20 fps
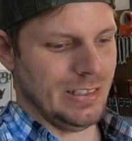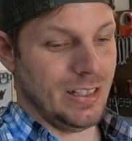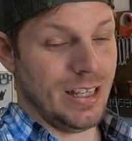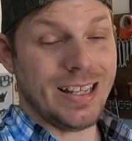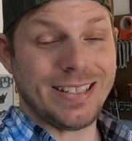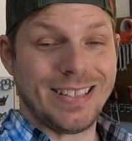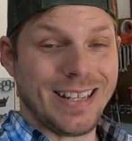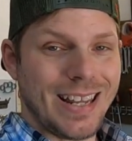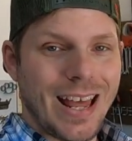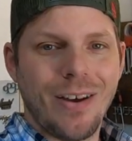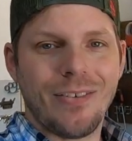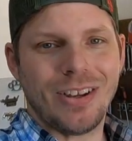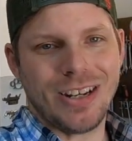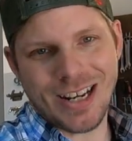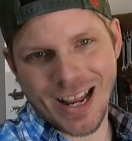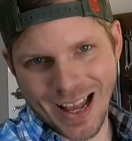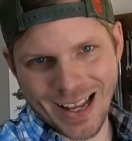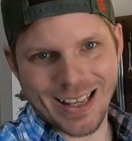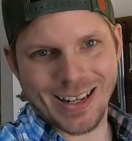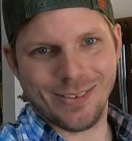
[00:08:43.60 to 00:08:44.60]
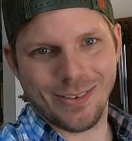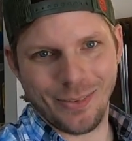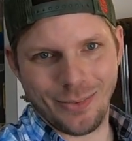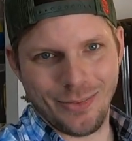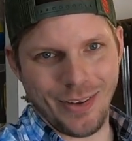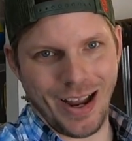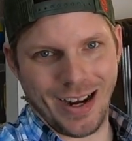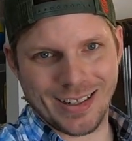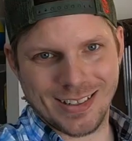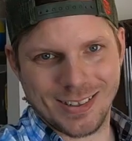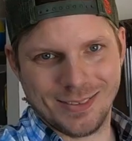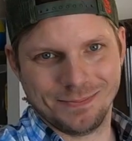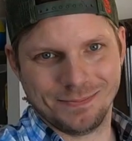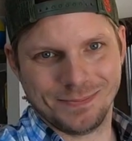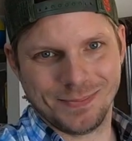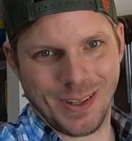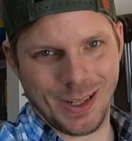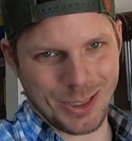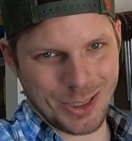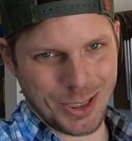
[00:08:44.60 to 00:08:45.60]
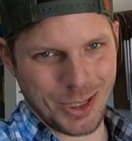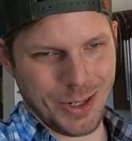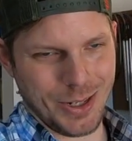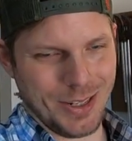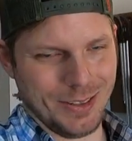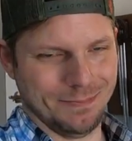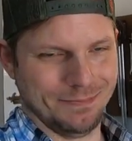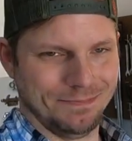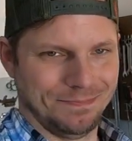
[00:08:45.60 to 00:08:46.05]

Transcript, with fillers: it did have a negative effect. I'll show you.